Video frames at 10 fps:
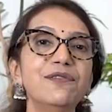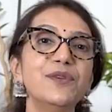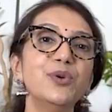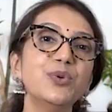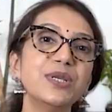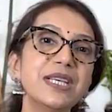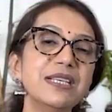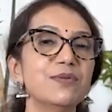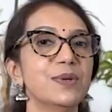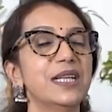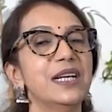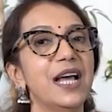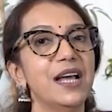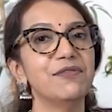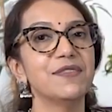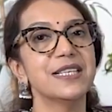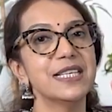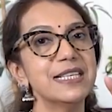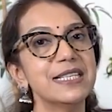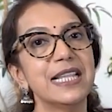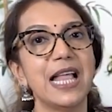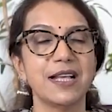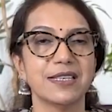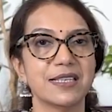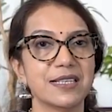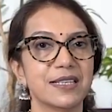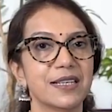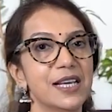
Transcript: fuses with the diaphysis last.